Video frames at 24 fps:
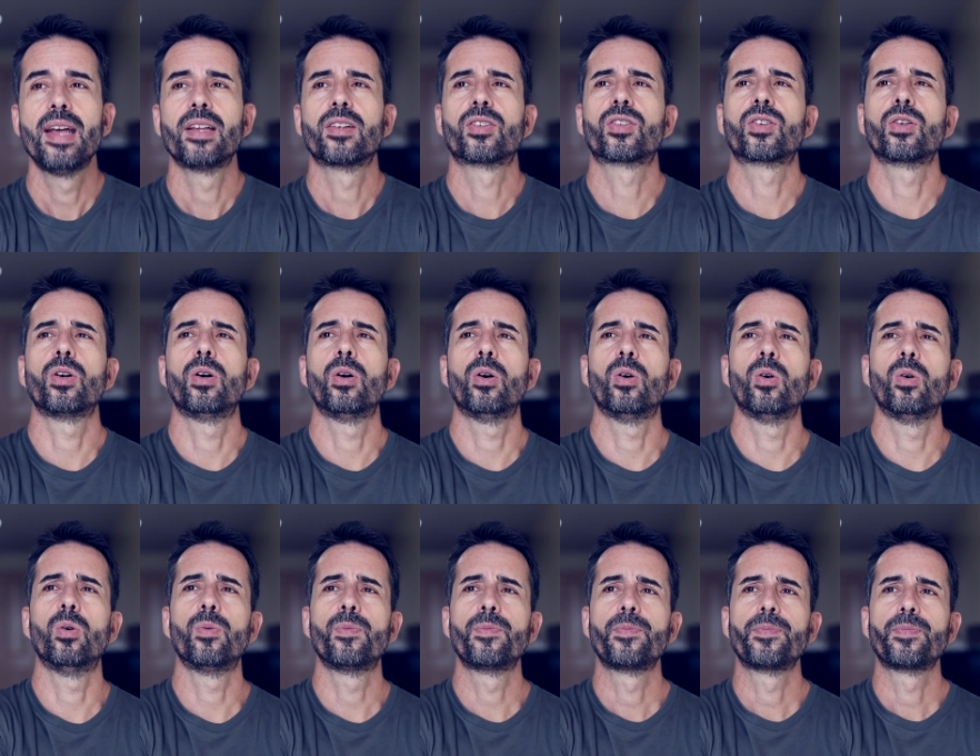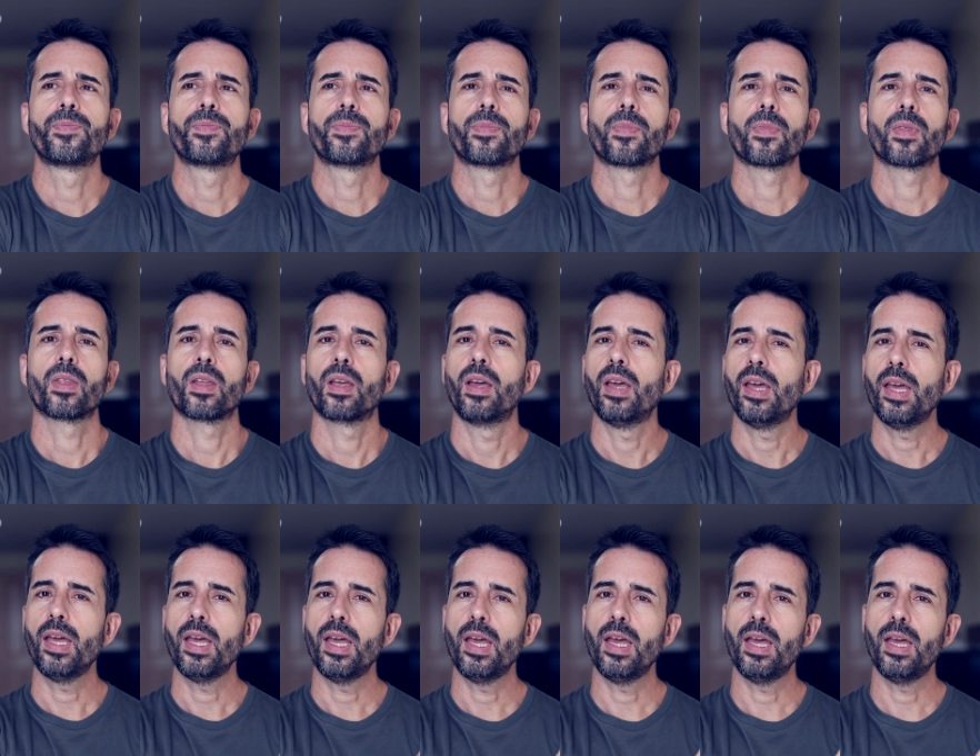So
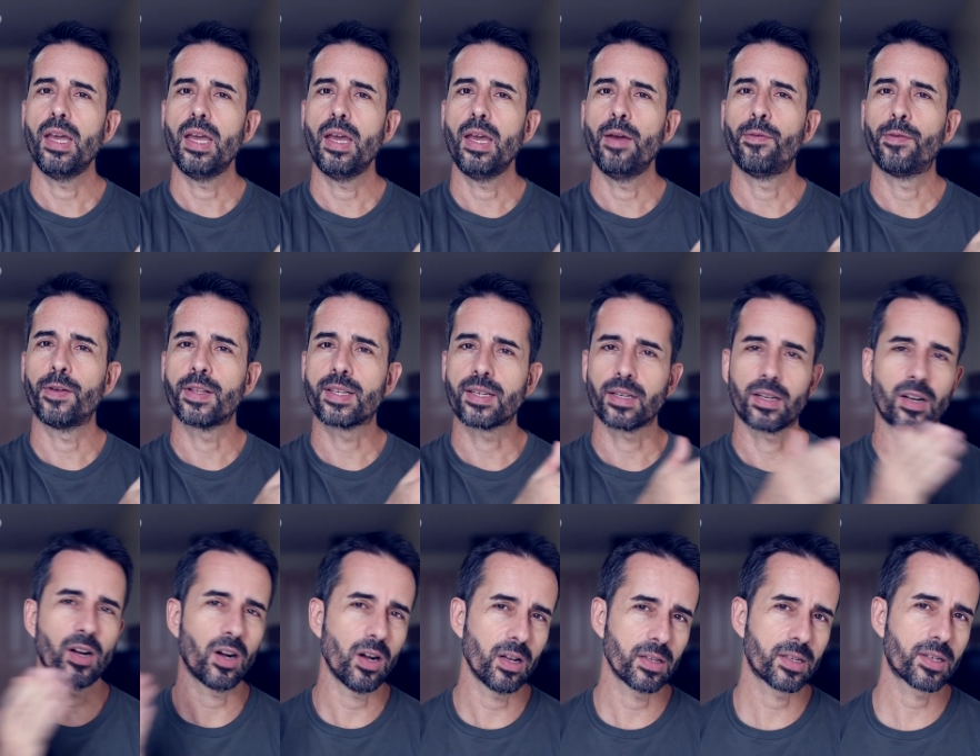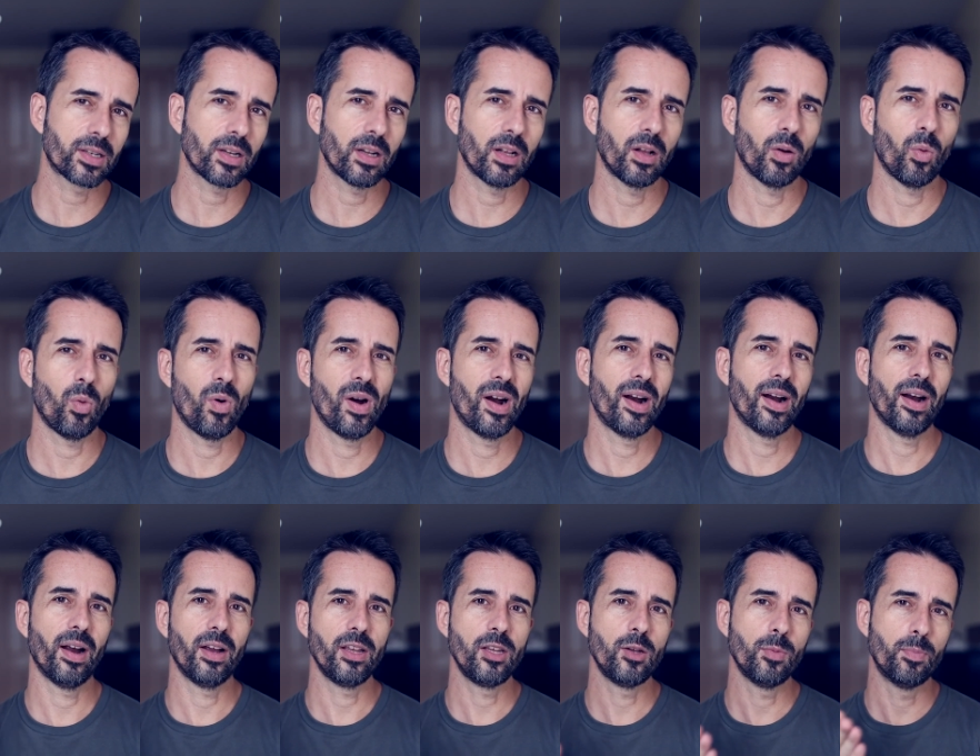if it's a consult
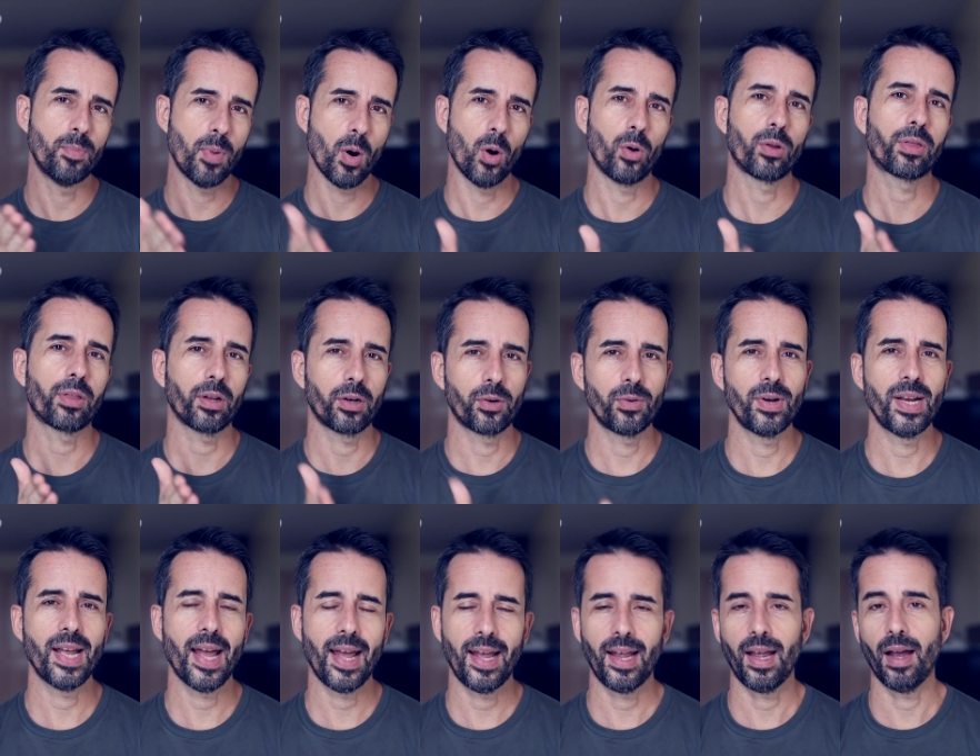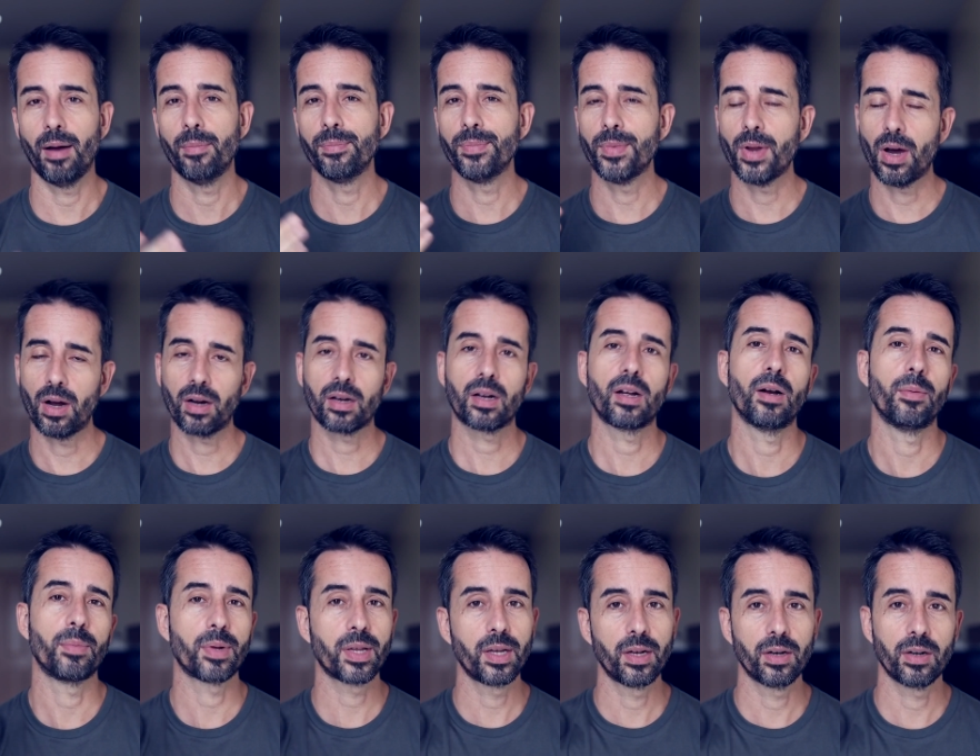where you both agree, hey, I'm not
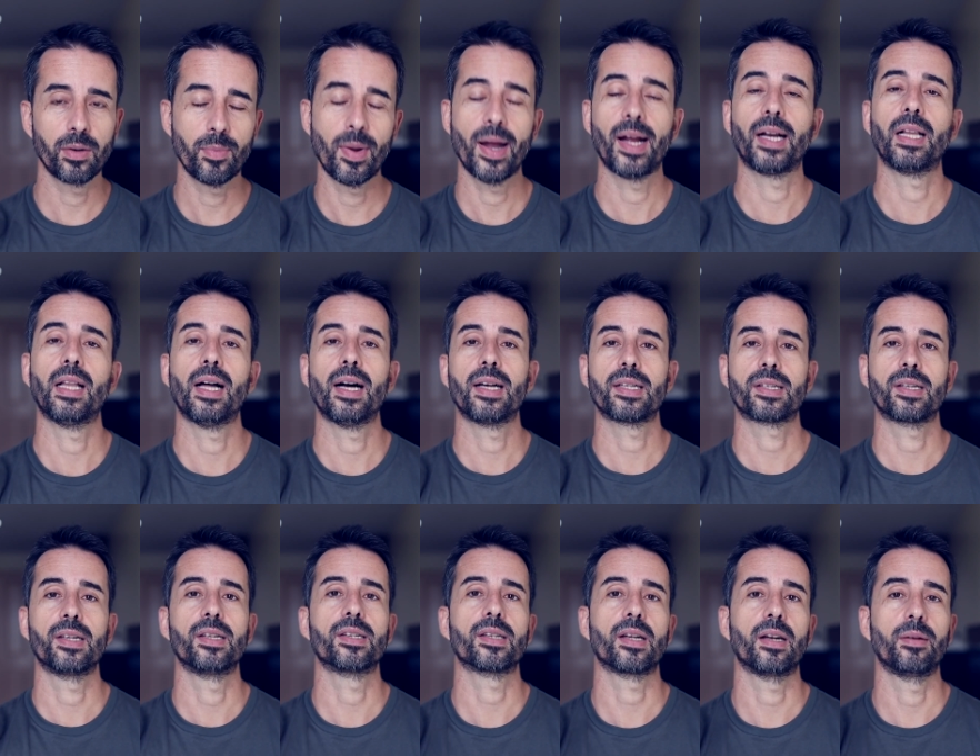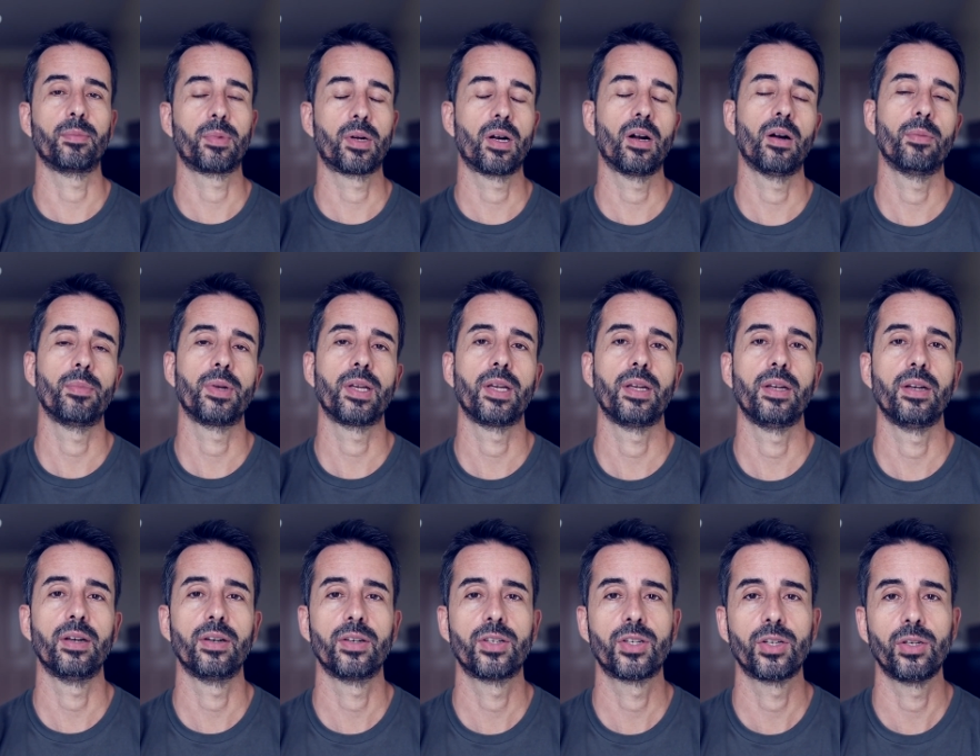coming here to buy glasses, I'm coming
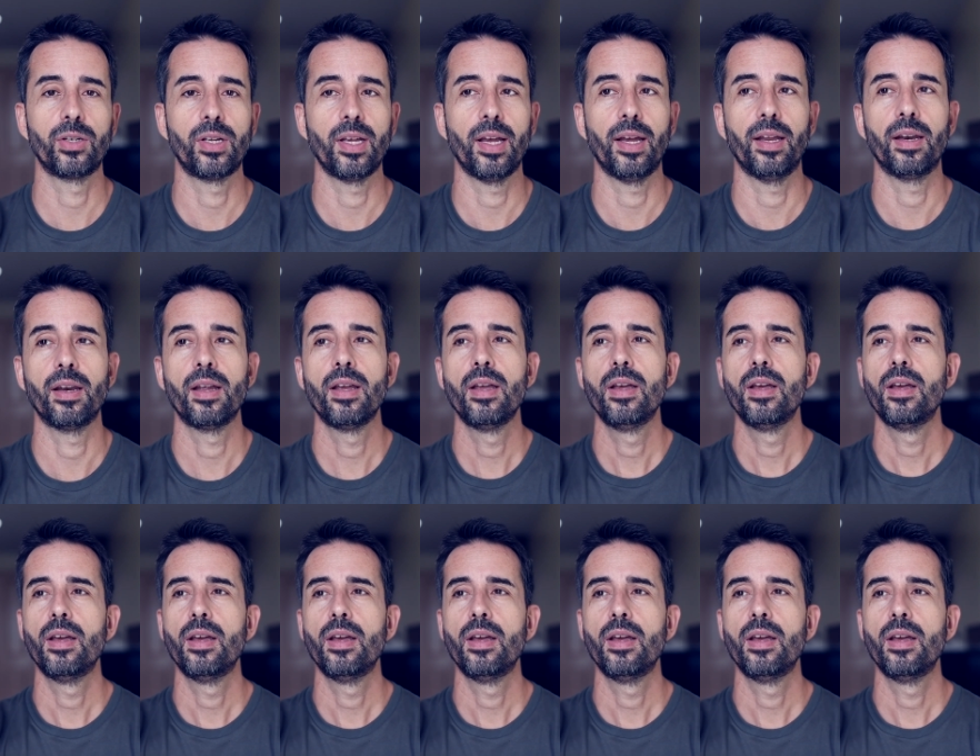here to get